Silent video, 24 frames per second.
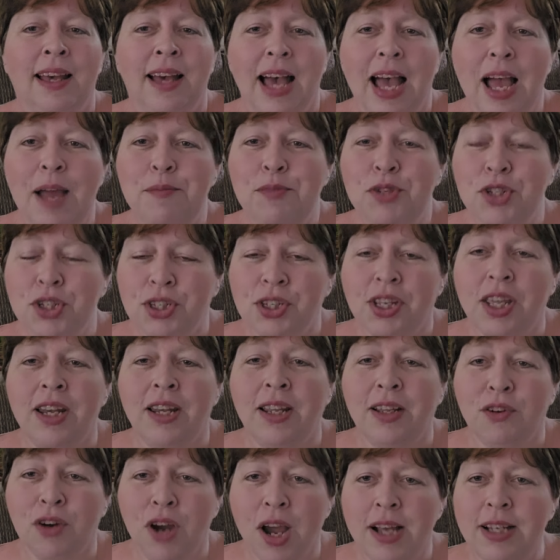I'm just
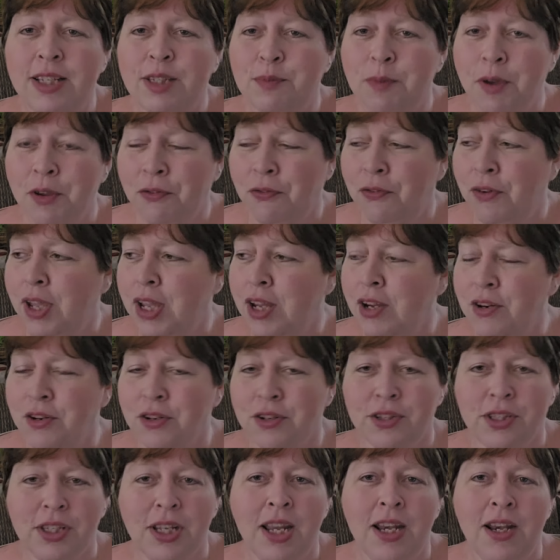gonna cross my
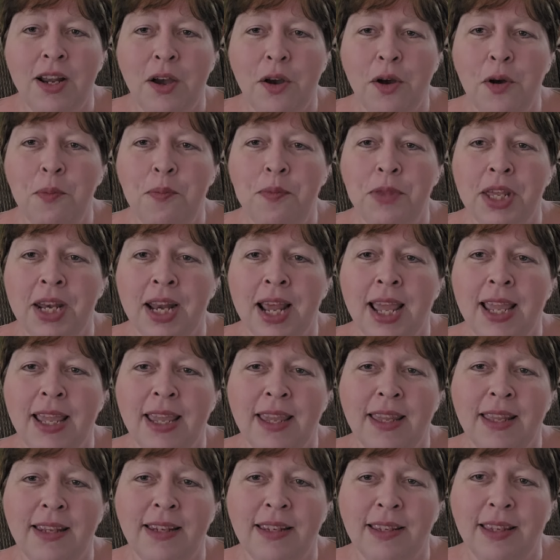fingers and hope that I
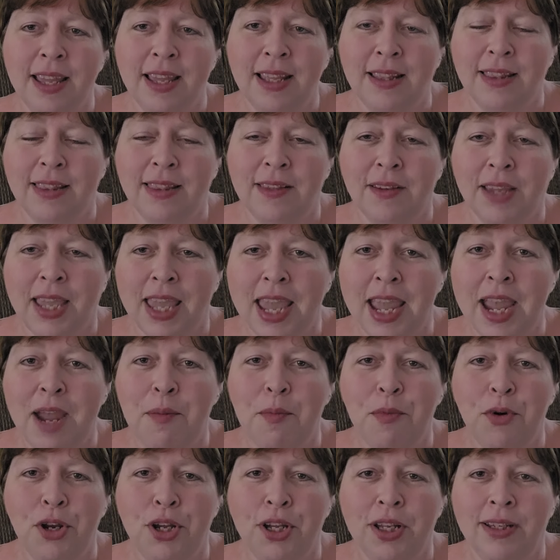can get the
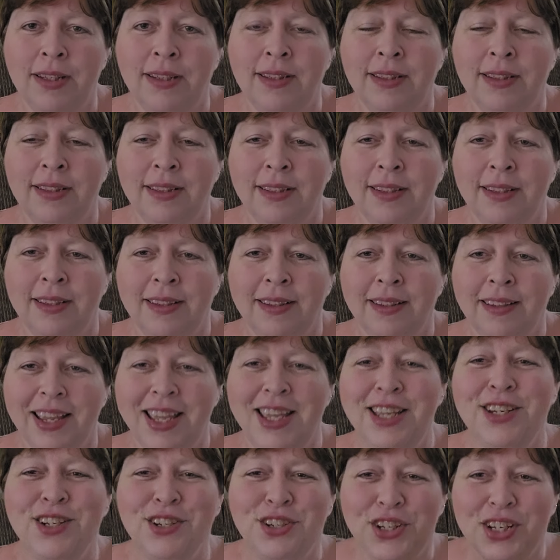camera
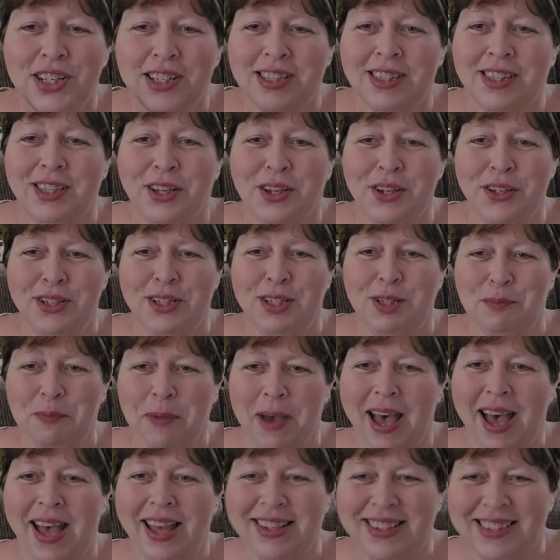in just the good
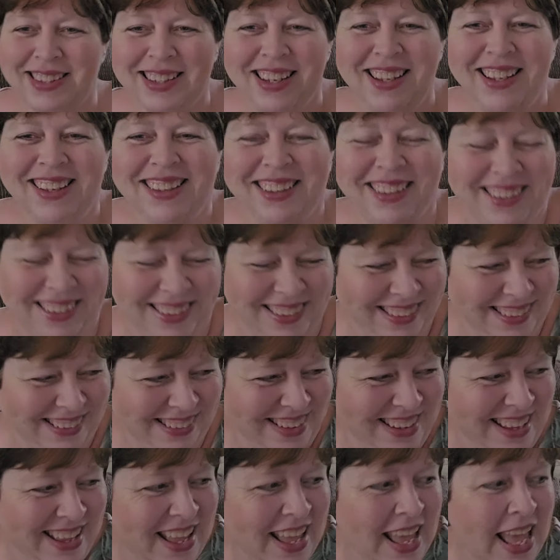spots.
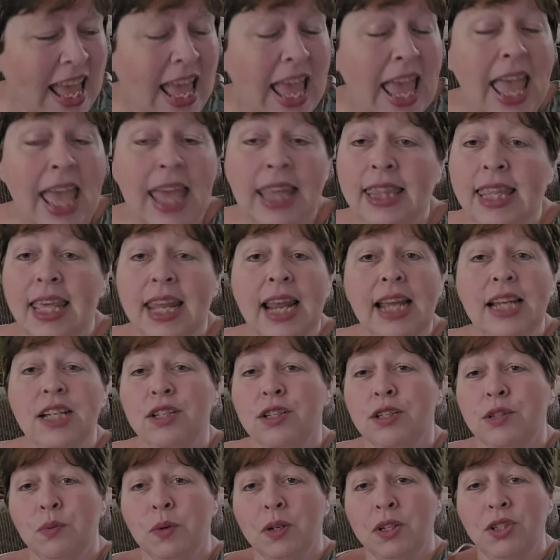And then I
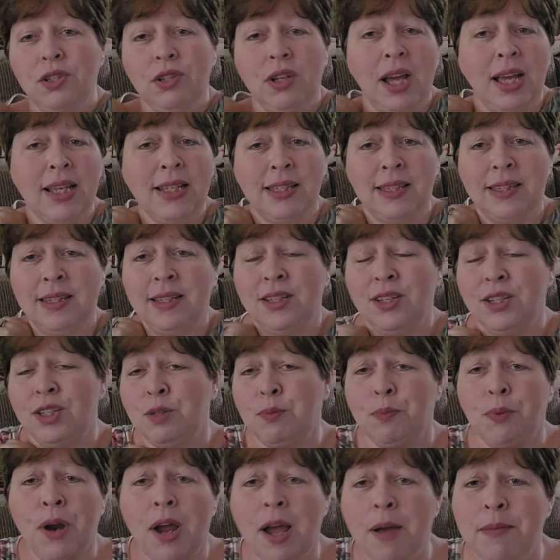just want you guys to
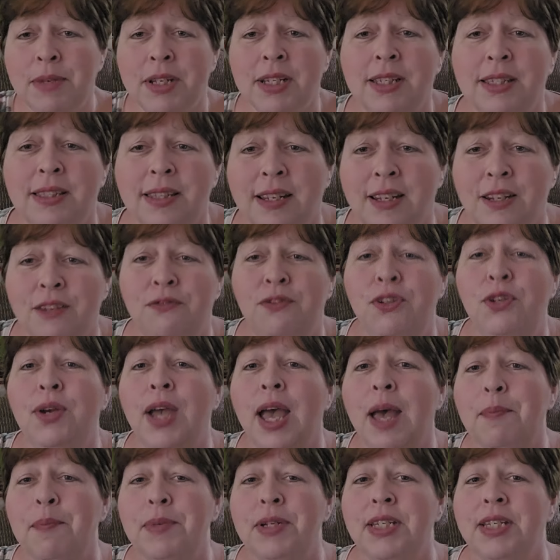just promise that if you
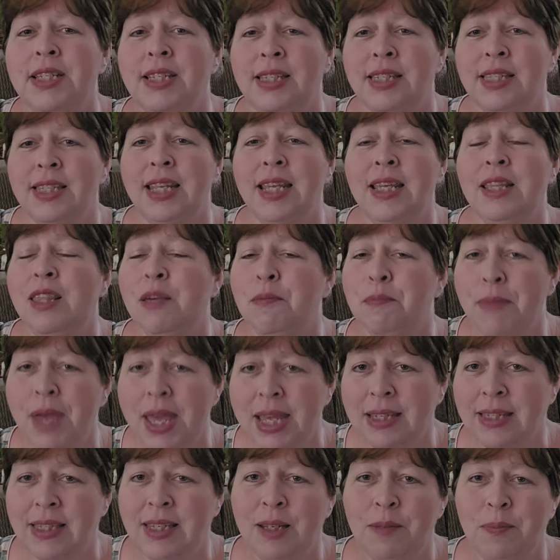happen to see the
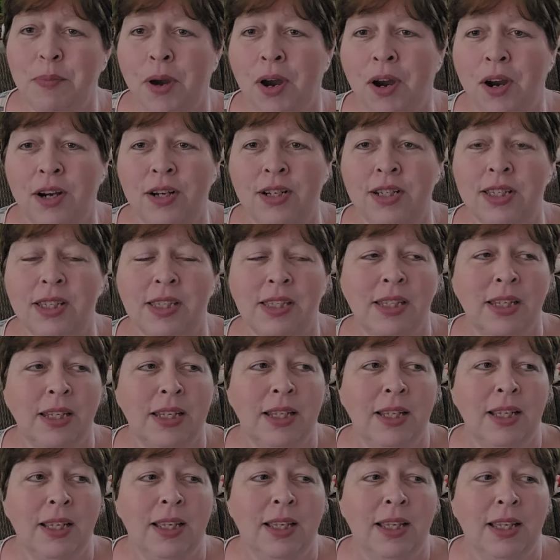messy parts
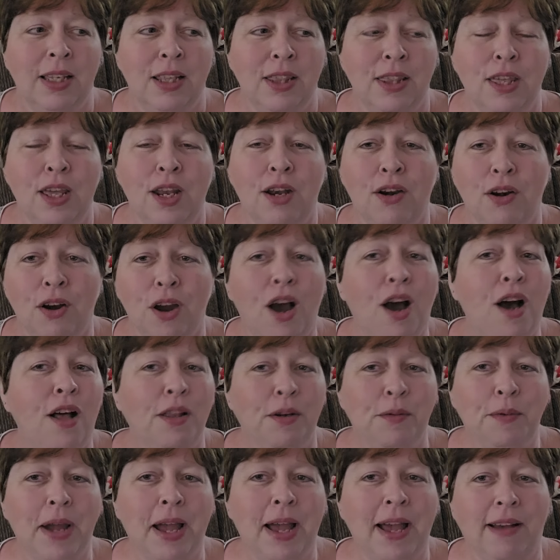that are all
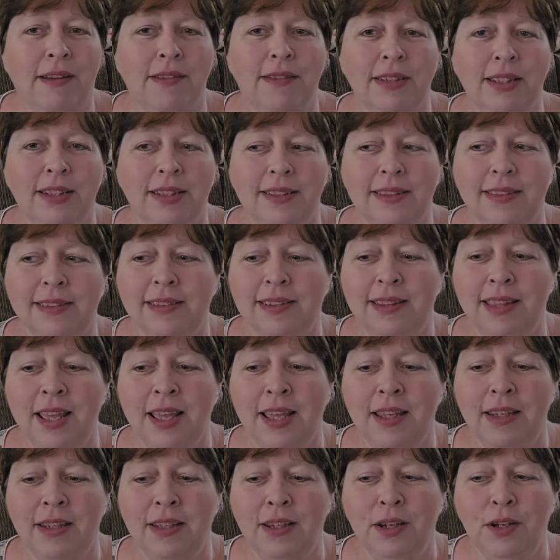around,
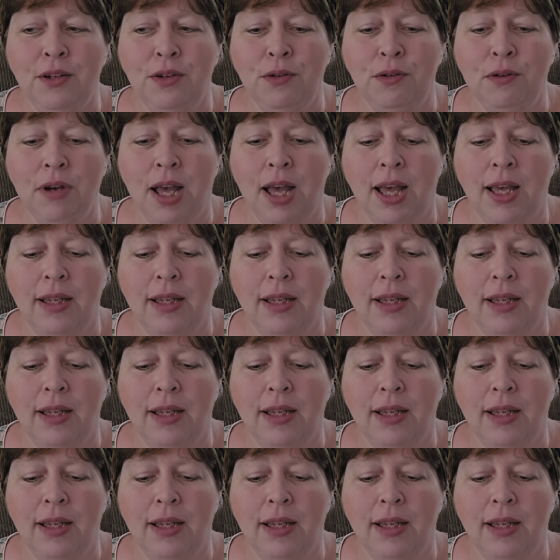that you